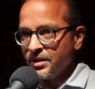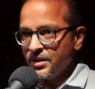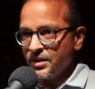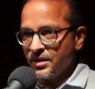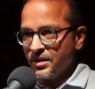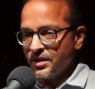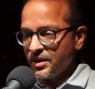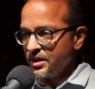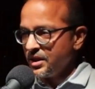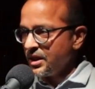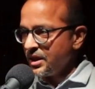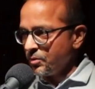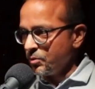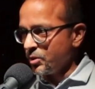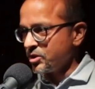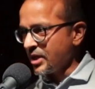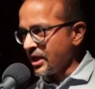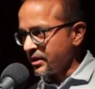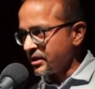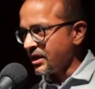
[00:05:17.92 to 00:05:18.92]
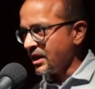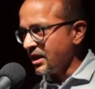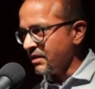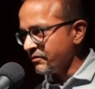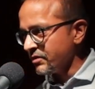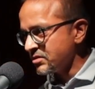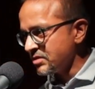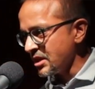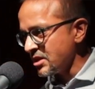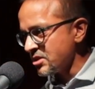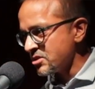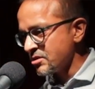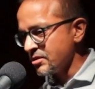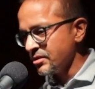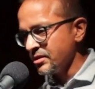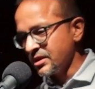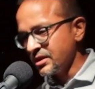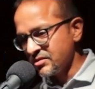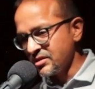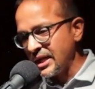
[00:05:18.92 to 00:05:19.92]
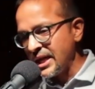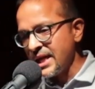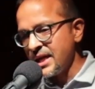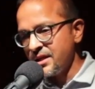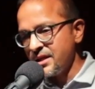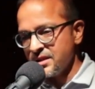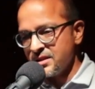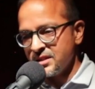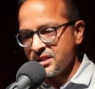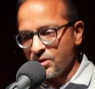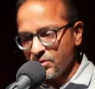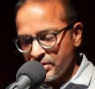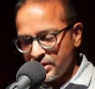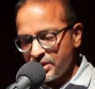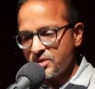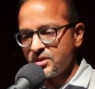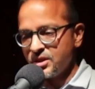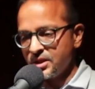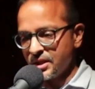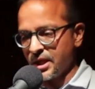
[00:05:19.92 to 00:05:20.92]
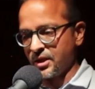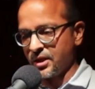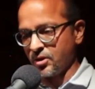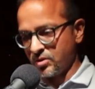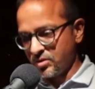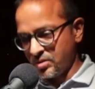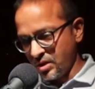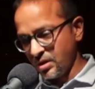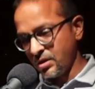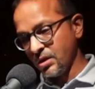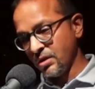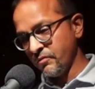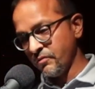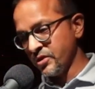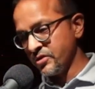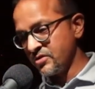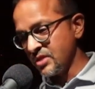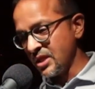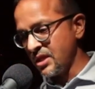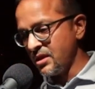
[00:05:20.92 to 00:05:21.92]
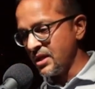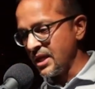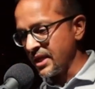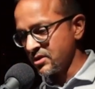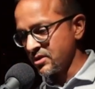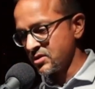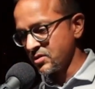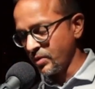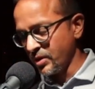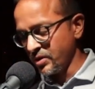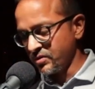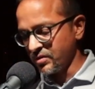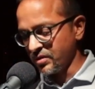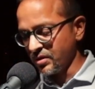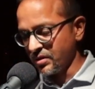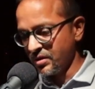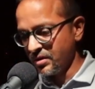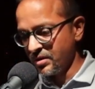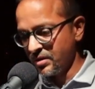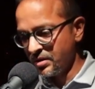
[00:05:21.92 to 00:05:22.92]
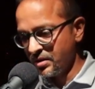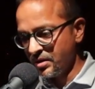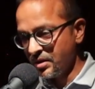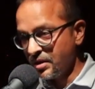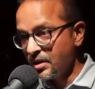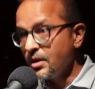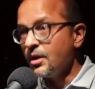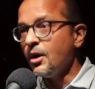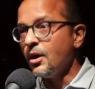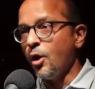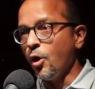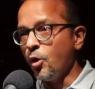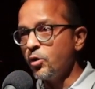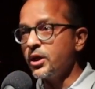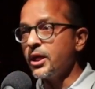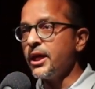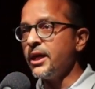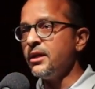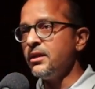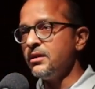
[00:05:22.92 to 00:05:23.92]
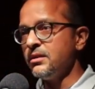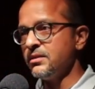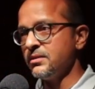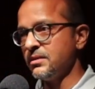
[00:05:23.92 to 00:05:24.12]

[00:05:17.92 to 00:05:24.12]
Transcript: And again, with that conversational anxiety, the only thing I could think of to say next was, okay.